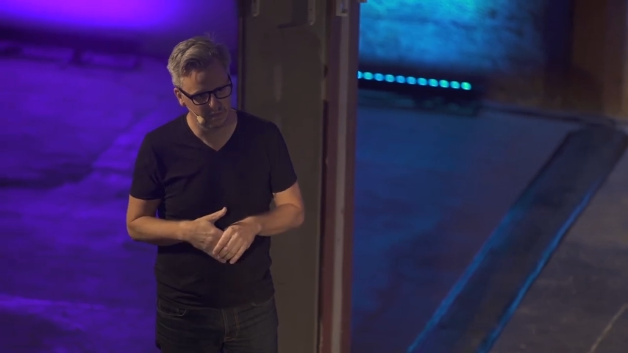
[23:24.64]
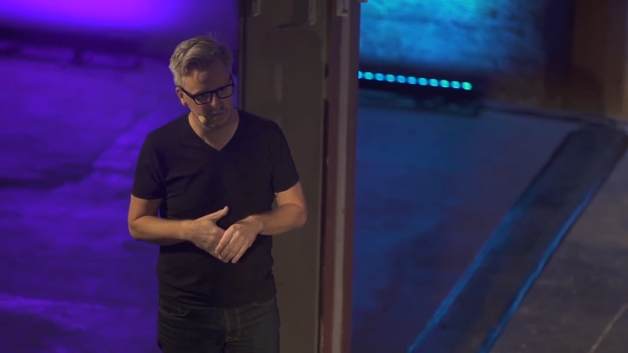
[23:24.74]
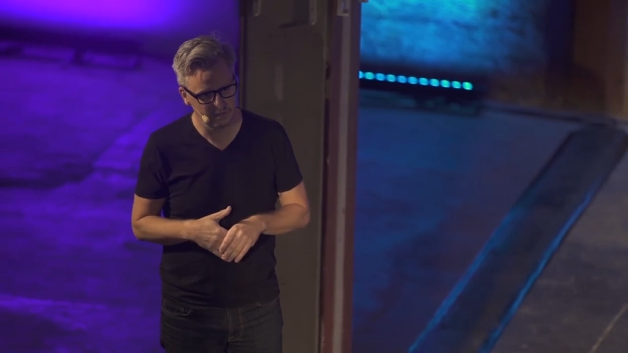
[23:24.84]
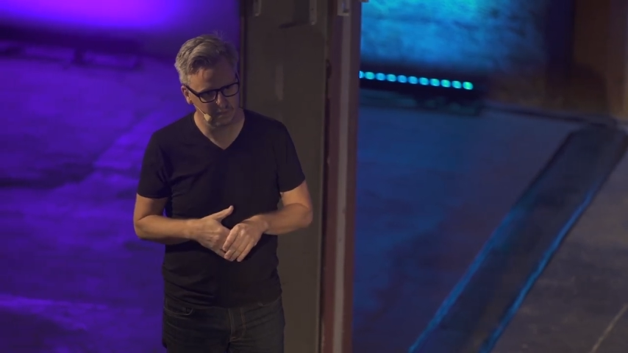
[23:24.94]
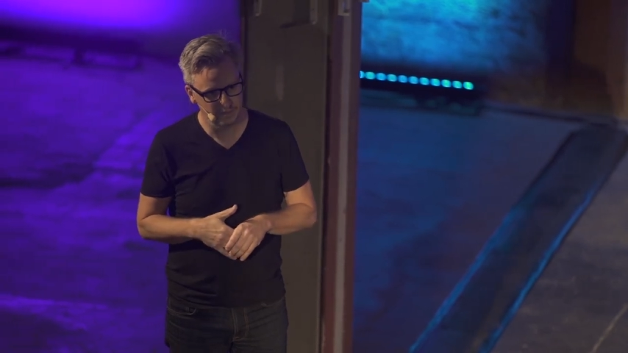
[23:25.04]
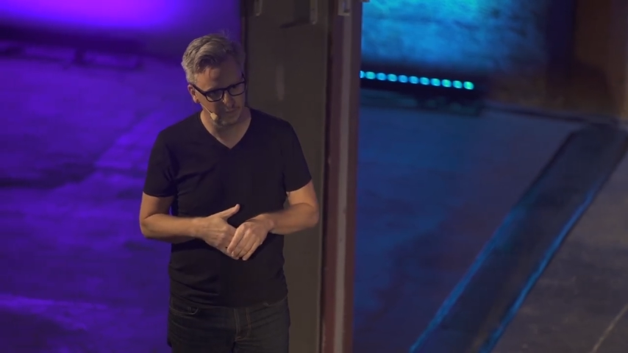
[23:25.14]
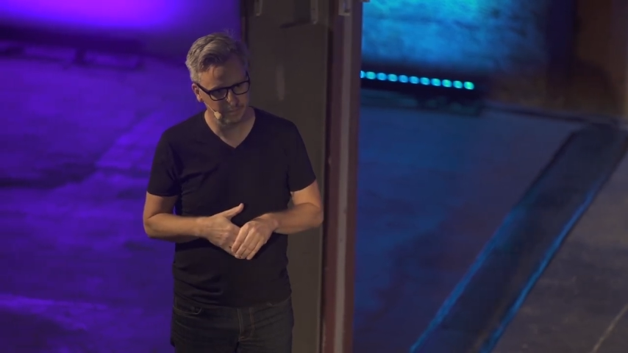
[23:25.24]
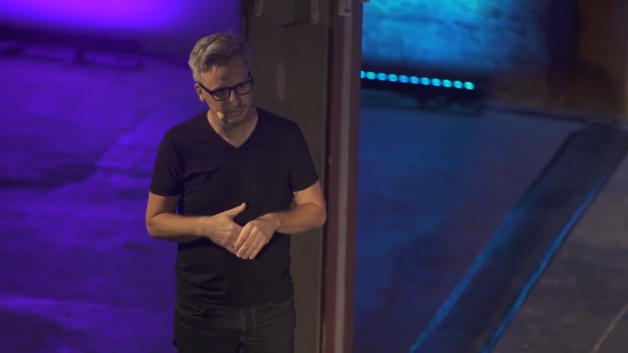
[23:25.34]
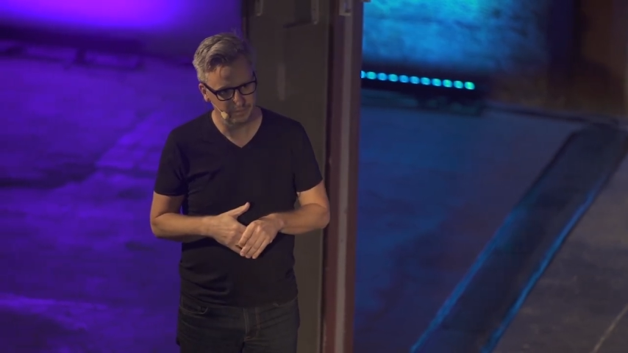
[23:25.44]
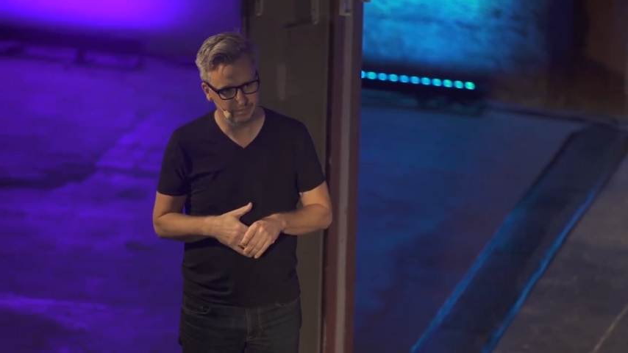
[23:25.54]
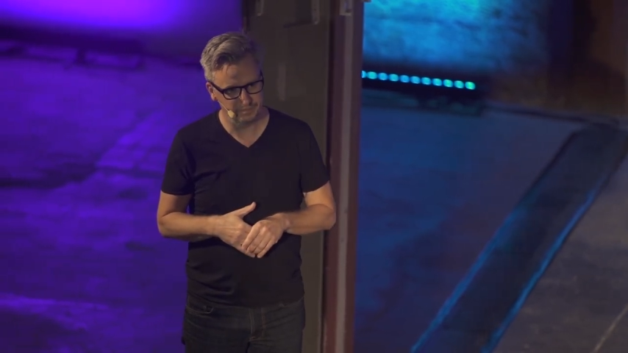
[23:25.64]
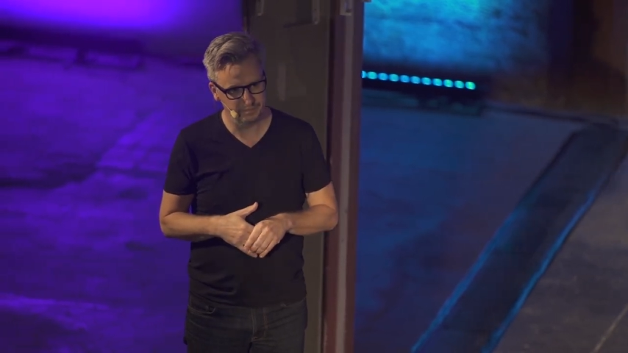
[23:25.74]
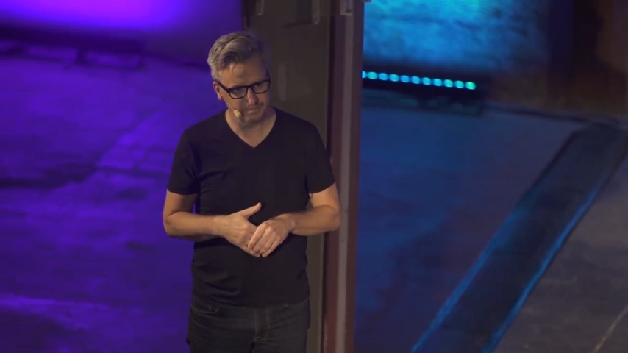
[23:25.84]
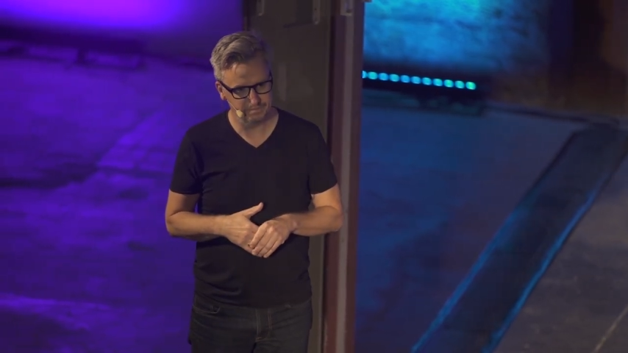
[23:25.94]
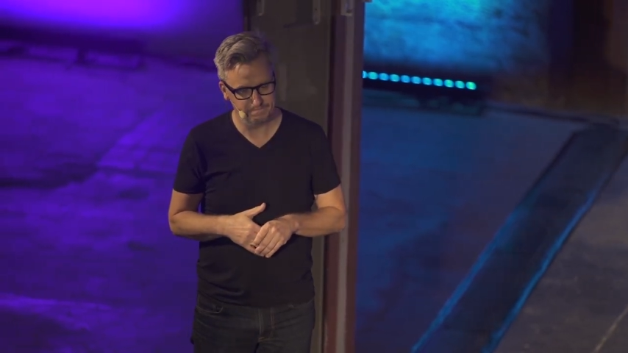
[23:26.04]

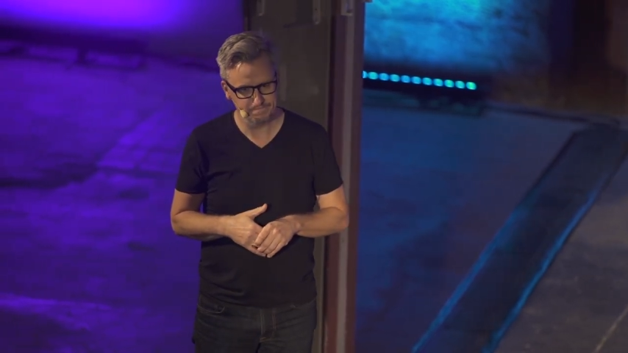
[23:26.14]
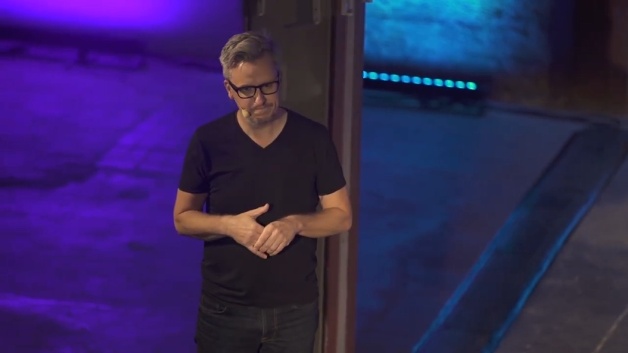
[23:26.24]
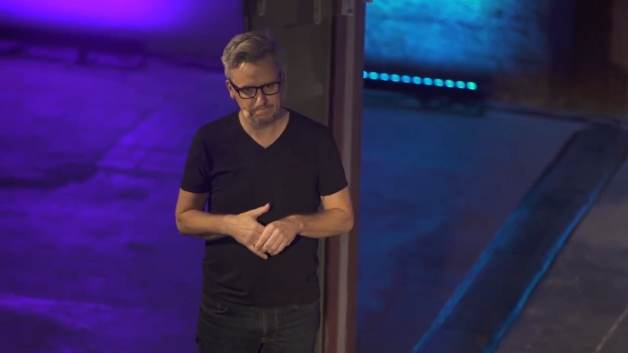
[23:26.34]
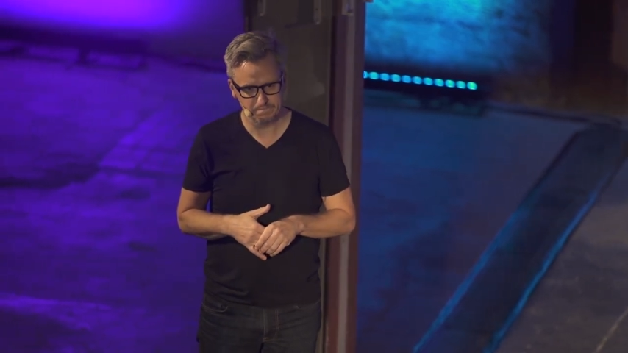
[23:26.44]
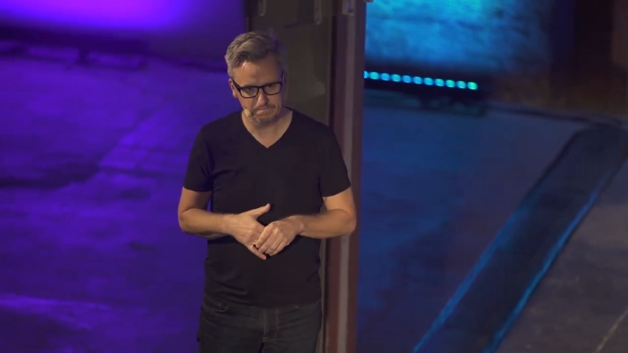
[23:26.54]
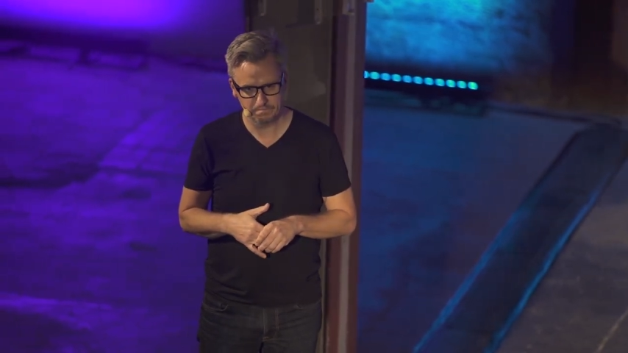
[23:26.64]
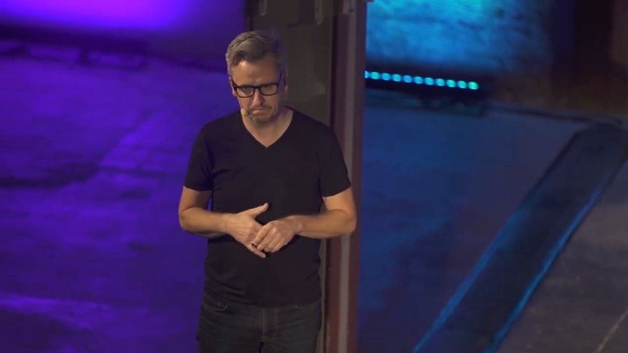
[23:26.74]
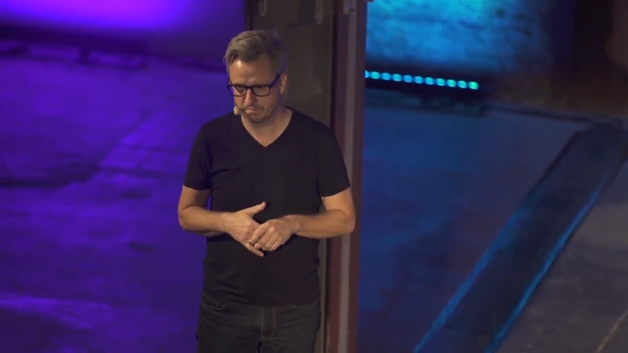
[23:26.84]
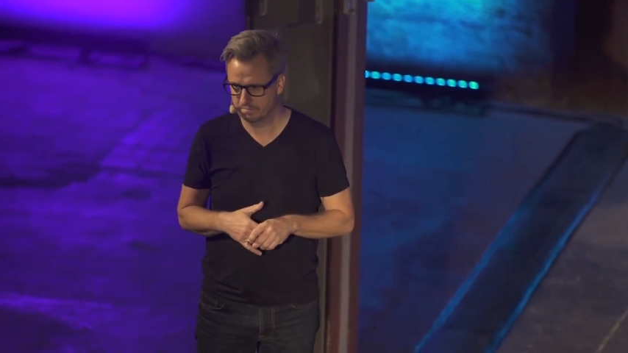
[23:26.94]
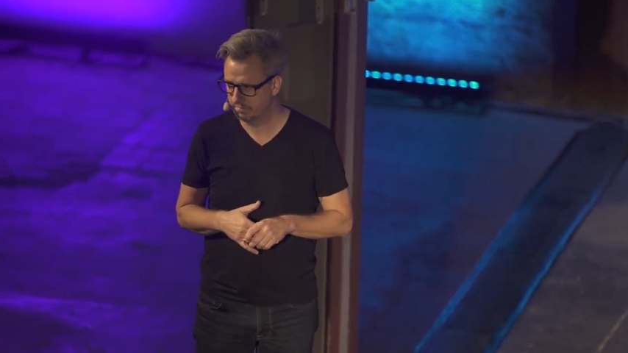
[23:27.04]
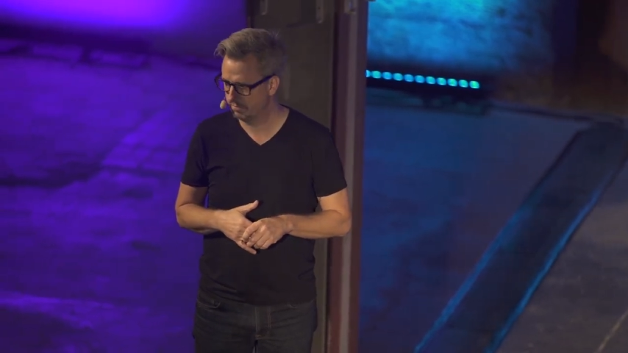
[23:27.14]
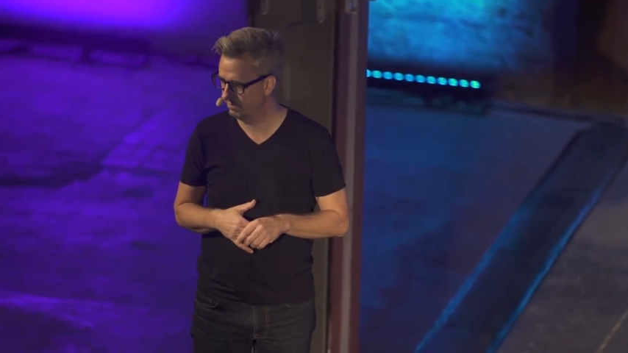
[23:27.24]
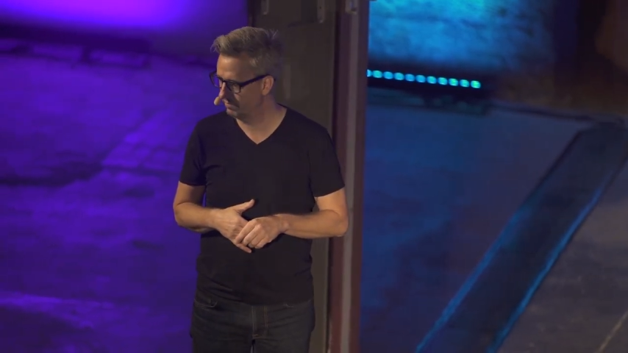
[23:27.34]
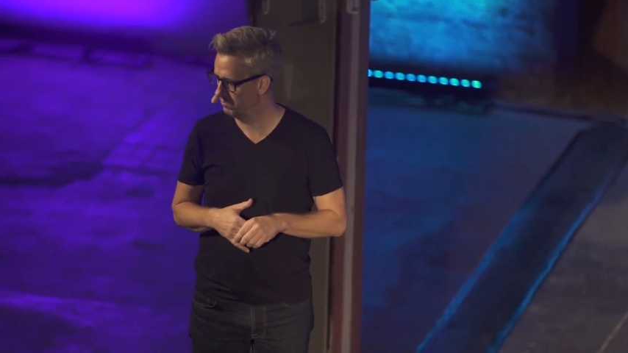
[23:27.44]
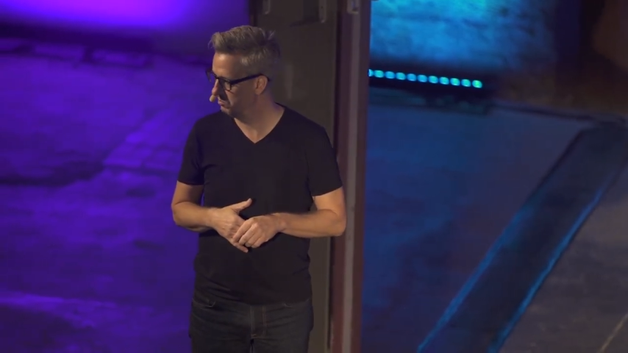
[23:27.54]

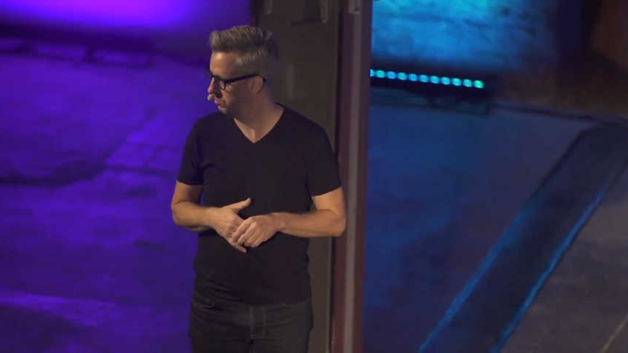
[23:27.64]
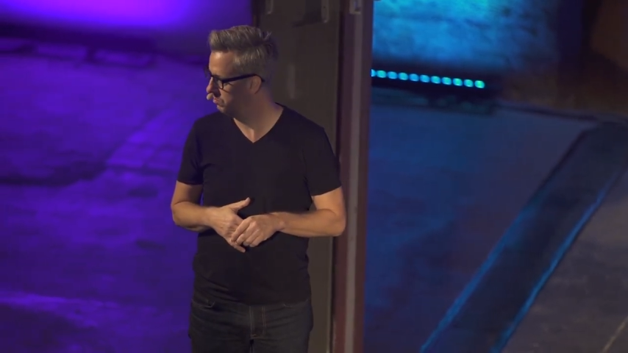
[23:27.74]
(silence)